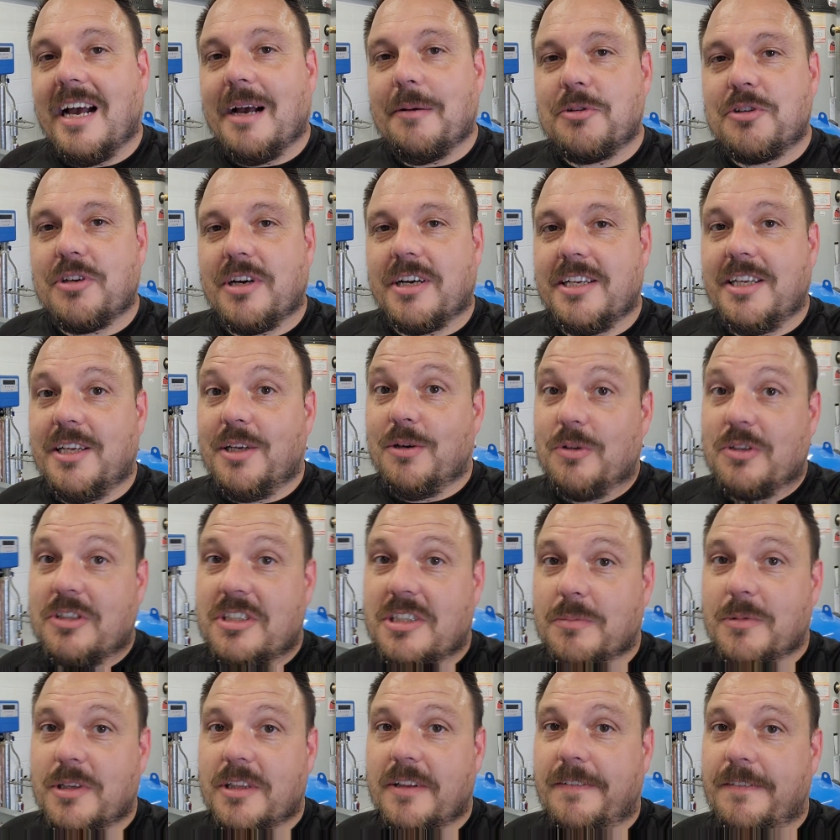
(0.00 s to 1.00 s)
I'm trying to use
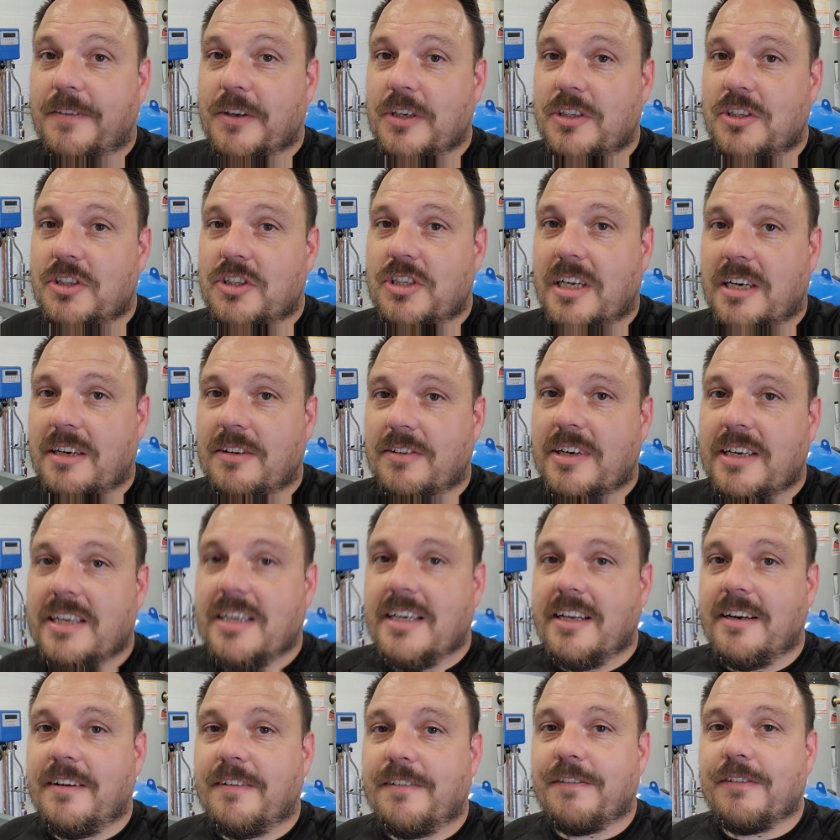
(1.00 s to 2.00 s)
some of the funds
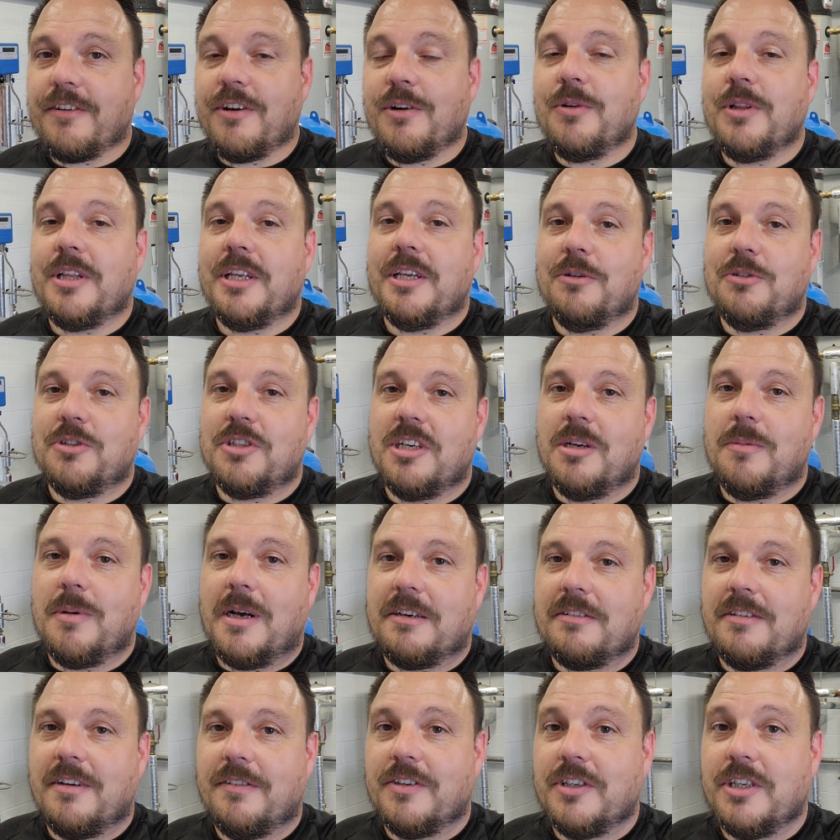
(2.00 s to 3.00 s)
generated through the YouTube
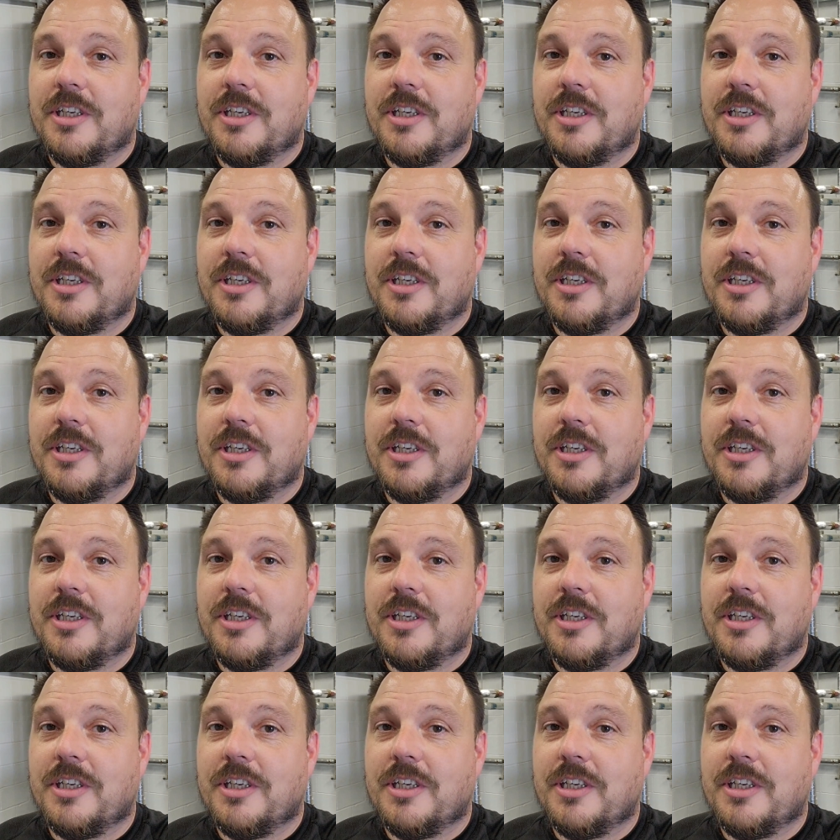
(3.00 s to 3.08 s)
ad